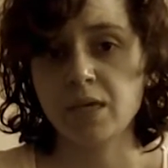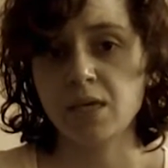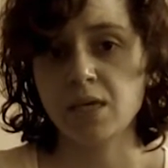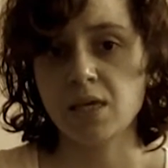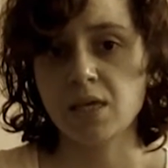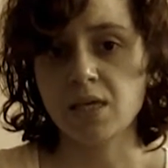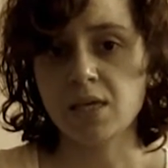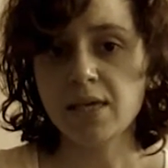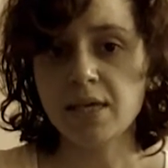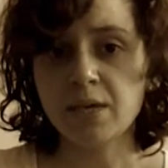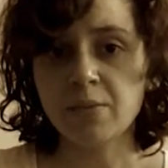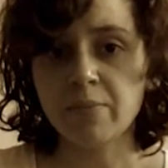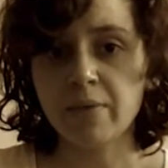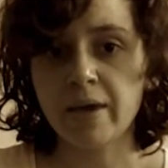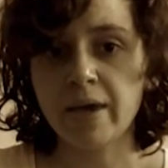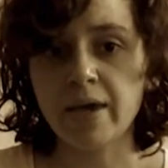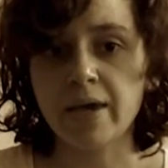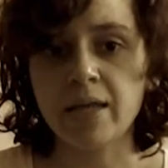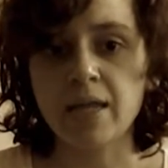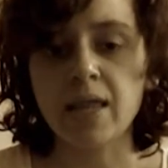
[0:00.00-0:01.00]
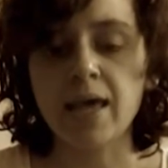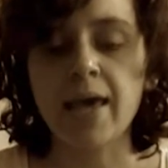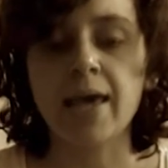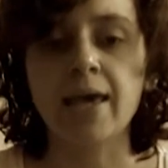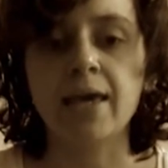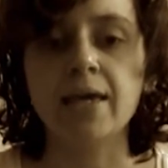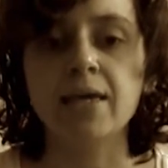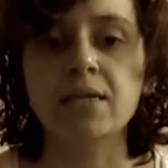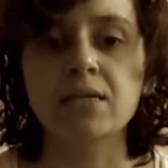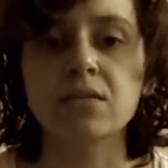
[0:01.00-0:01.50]
sending me
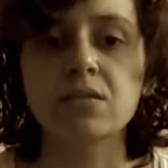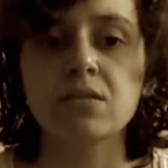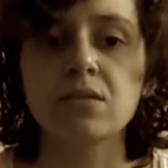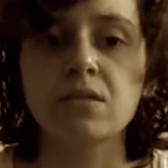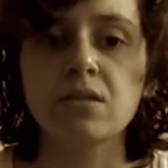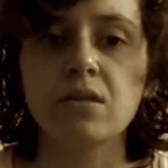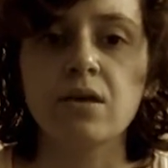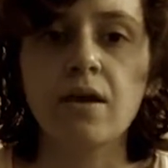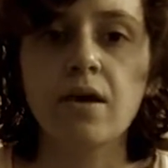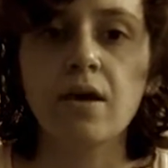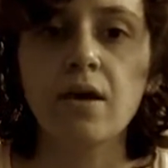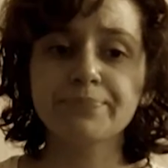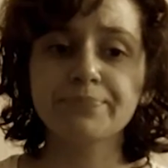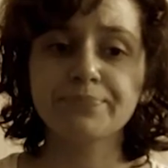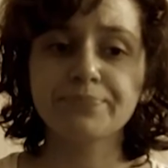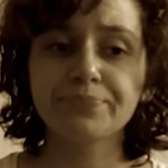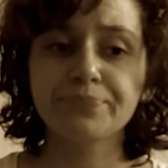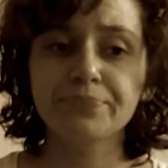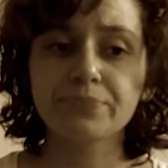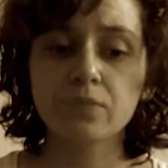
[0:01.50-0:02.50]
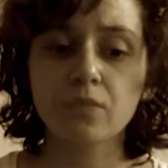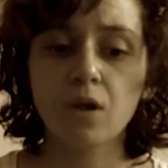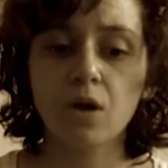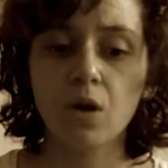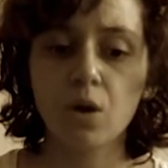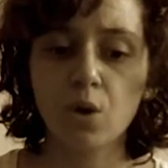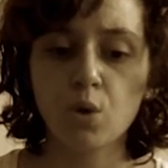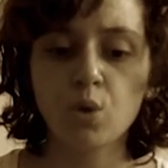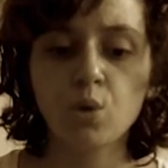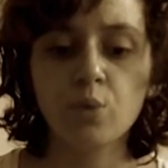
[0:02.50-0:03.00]
email, and I